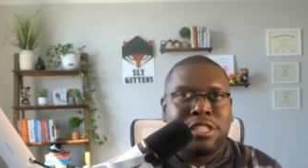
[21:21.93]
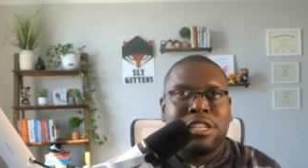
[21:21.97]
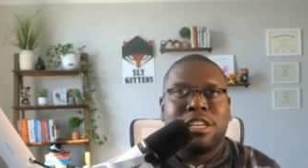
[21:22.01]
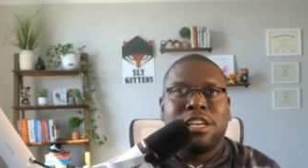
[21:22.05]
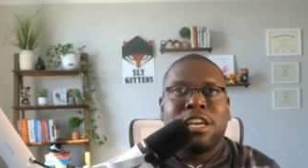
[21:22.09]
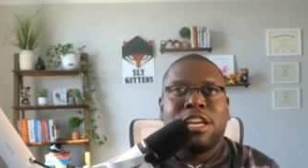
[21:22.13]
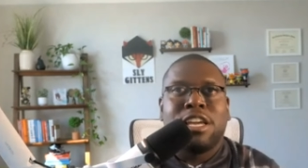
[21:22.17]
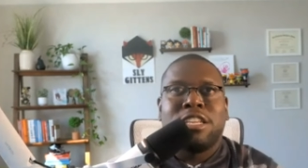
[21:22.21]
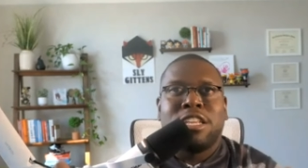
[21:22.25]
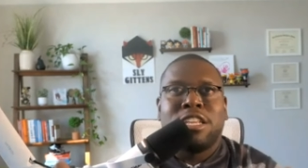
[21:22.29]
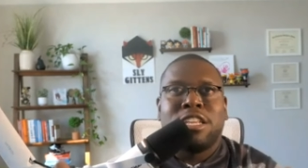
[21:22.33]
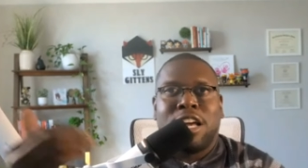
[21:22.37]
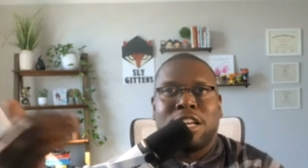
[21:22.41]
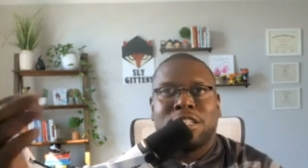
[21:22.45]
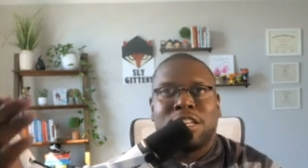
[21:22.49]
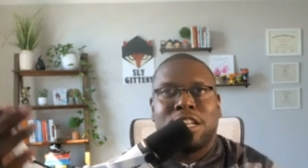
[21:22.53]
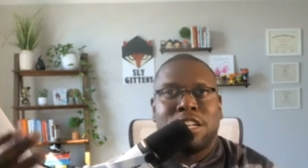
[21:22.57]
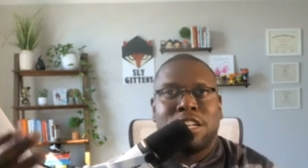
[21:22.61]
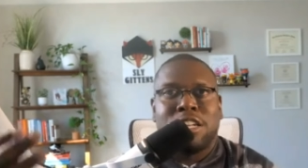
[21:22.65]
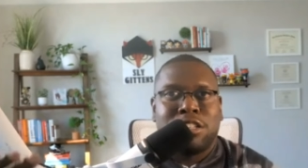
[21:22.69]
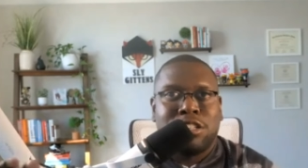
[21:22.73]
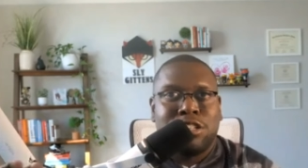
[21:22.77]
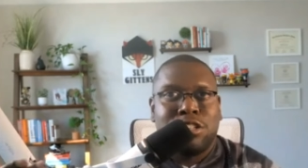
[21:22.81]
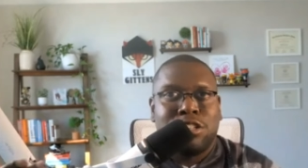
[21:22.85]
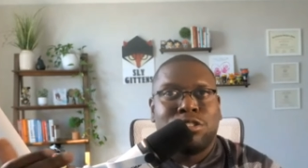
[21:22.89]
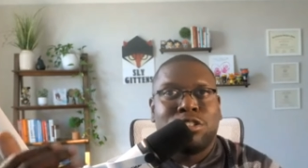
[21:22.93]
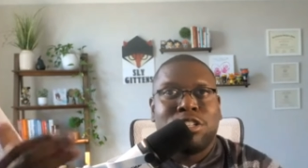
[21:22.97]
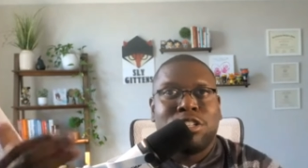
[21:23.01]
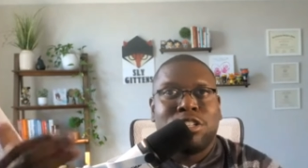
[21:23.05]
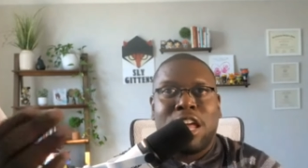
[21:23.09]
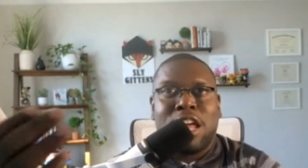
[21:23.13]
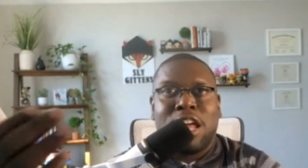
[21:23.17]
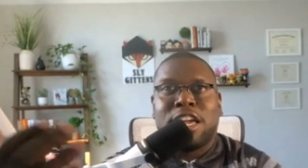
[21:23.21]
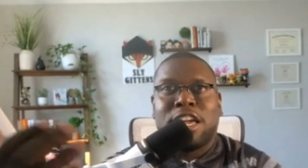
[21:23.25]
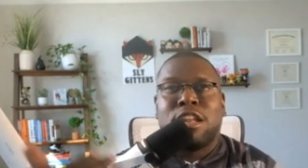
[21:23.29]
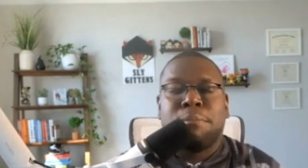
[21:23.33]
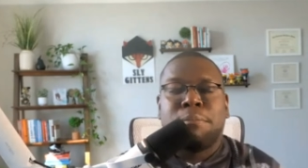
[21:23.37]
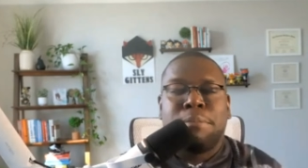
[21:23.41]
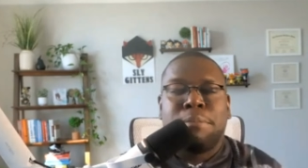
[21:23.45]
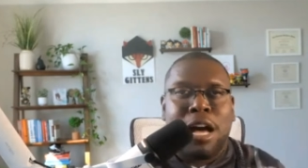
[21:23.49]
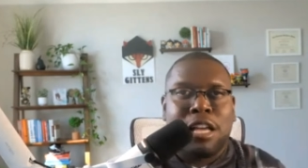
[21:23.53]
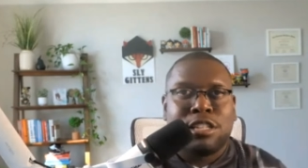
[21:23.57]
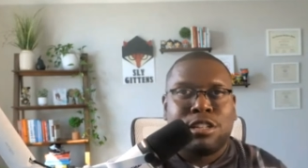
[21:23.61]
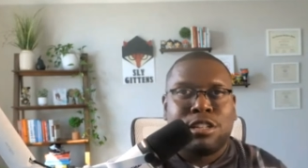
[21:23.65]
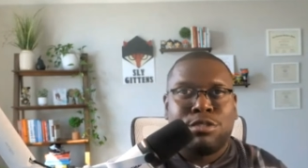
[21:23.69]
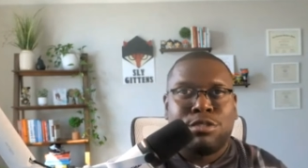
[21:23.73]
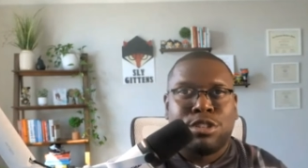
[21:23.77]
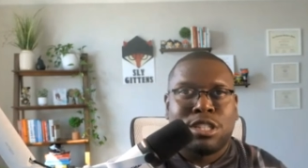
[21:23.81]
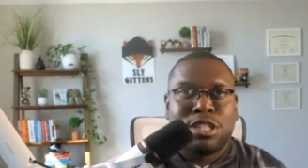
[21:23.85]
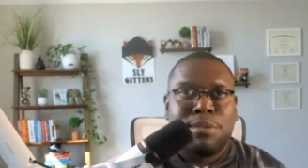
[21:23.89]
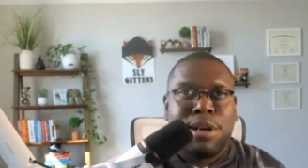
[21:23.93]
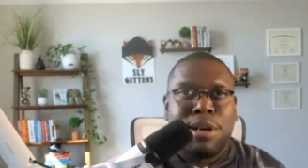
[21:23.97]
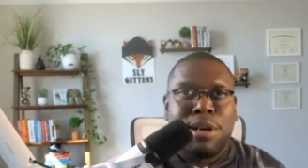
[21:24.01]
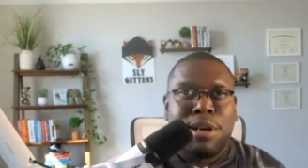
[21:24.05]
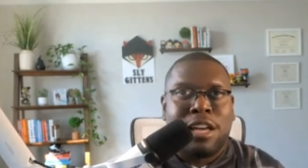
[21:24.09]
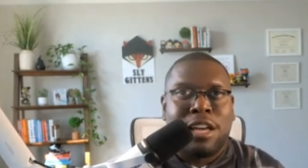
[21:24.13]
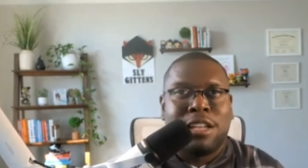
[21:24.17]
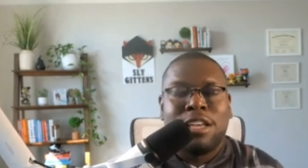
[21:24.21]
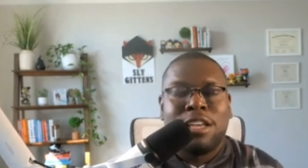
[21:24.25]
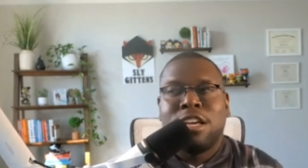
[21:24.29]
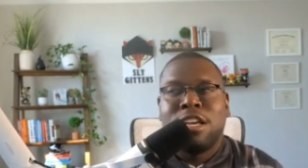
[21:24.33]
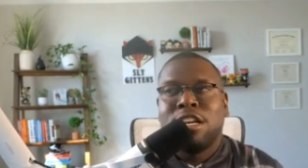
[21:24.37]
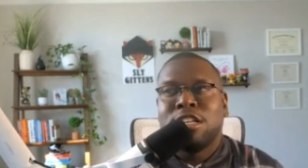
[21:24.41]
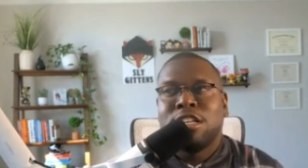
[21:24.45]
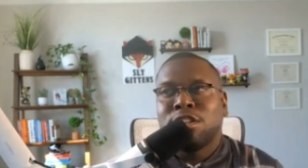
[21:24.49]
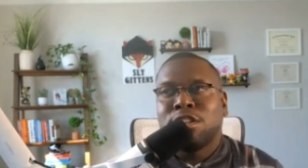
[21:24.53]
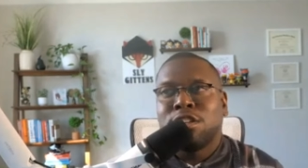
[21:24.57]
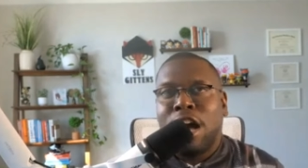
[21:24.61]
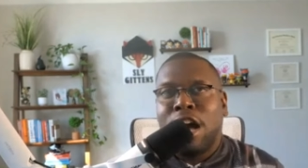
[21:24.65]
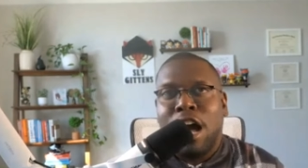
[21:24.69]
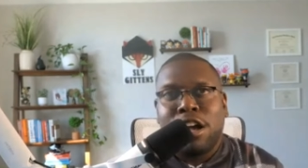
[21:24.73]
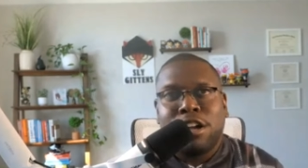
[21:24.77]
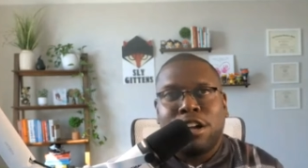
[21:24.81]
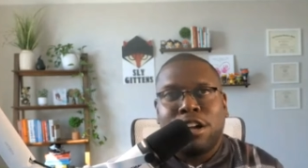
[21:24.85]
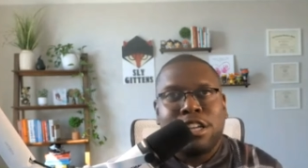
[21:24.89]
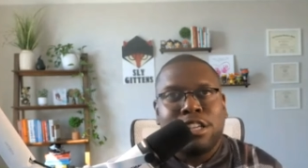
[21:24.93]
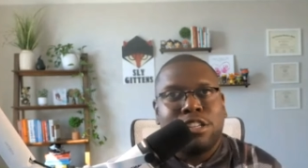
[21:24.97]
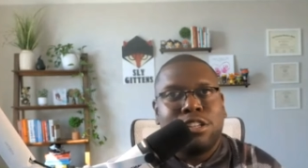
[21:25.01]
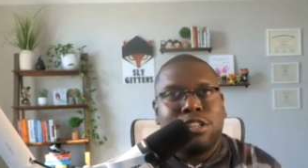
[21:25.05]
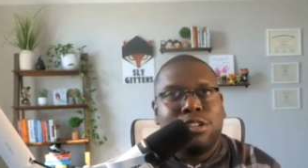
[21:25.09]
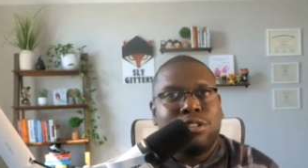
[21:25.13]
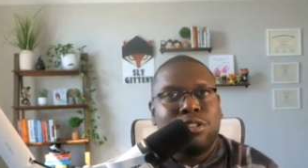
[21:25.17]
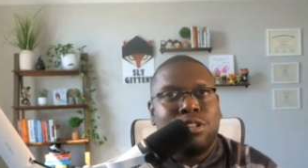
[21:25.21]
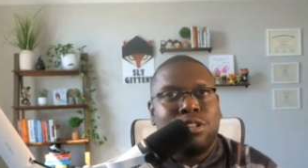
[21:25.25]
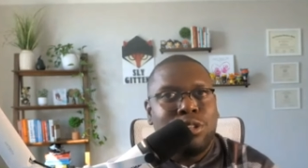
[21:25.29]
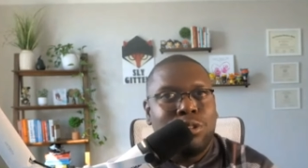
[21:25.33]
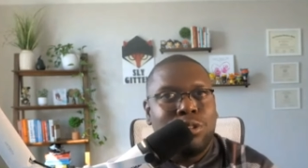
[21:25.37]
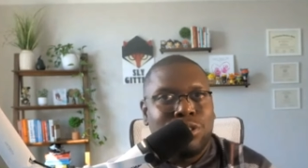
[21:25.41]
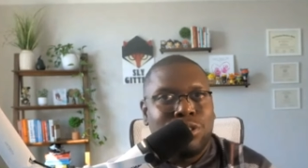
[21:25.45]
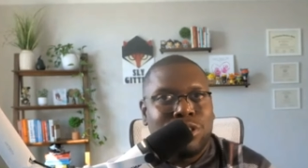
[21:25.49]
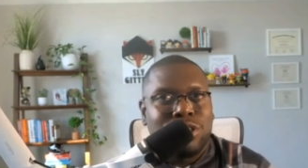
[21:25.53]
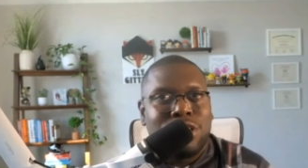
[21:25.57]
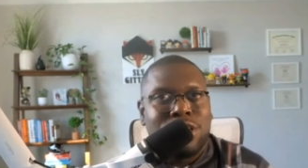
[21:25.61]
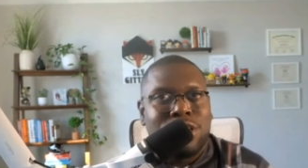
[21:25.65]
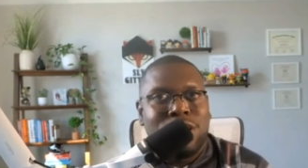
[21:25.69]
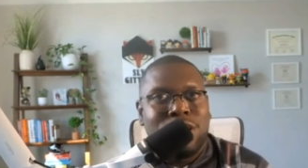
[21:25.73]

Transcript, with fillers: And then I send it to you, then I get a positive response. So how can you use it